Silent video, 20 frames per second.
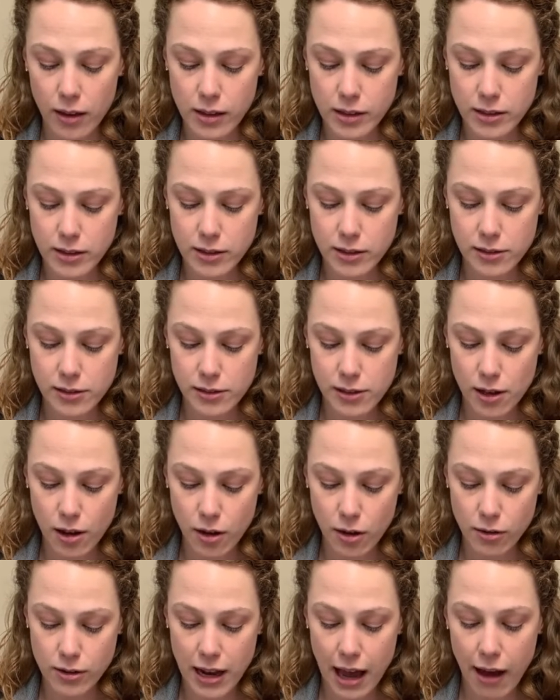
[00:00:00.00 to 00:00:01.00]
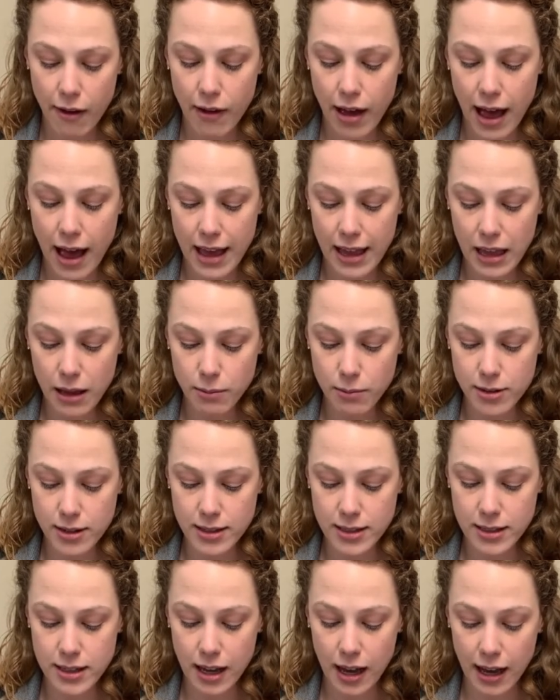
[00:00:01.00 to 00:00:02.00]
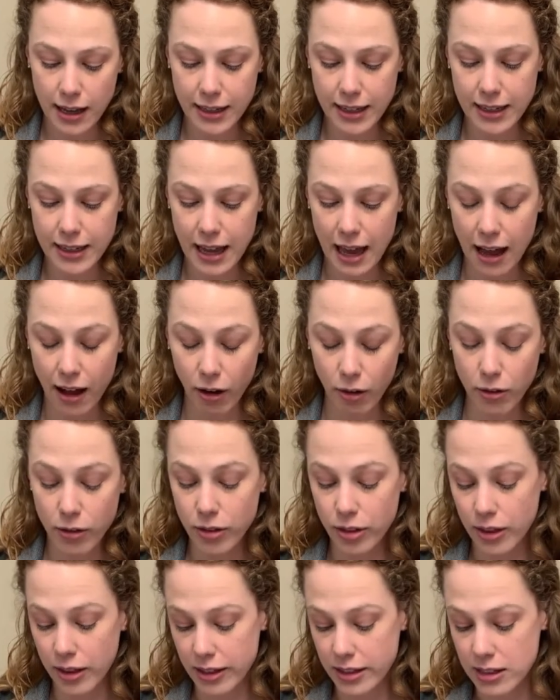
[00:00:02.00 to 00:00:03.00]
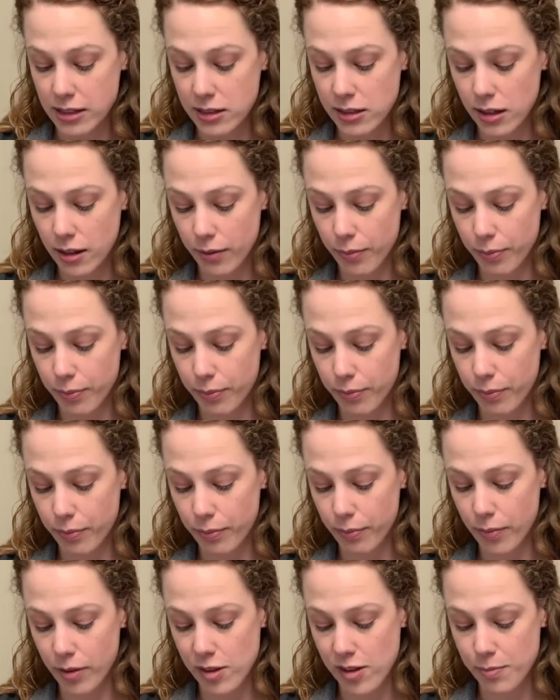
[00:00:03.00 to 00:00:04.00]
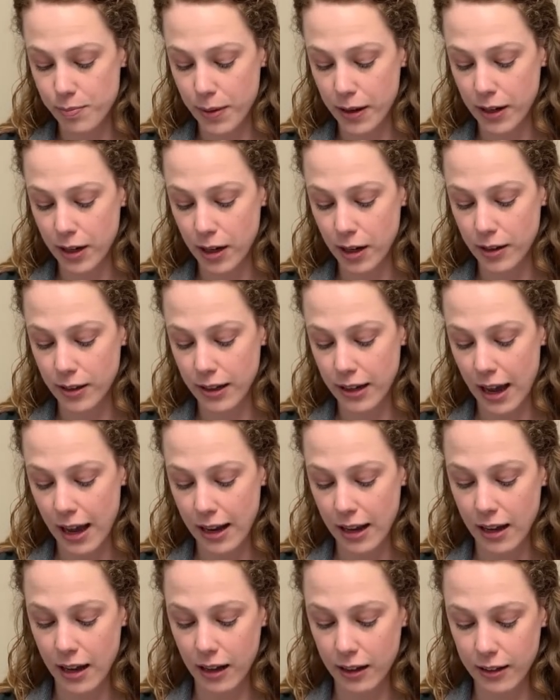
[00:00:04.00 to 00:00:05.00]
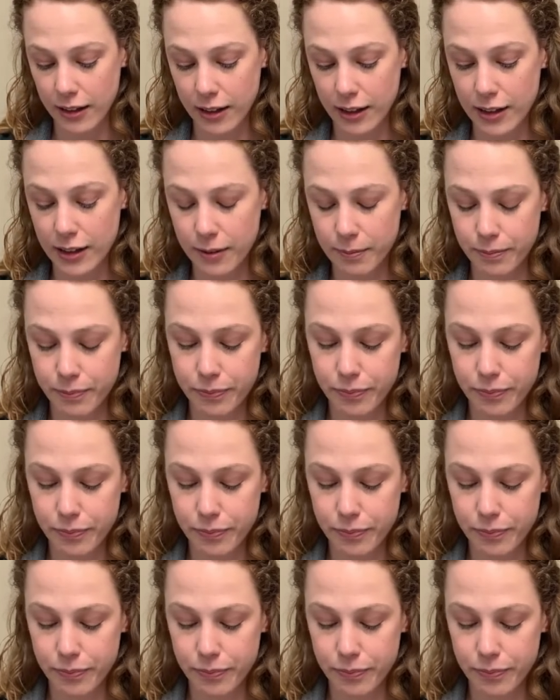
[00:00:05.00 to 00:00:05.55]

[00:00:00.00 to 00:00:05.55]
So now I am just cutting out this spinner that I colored.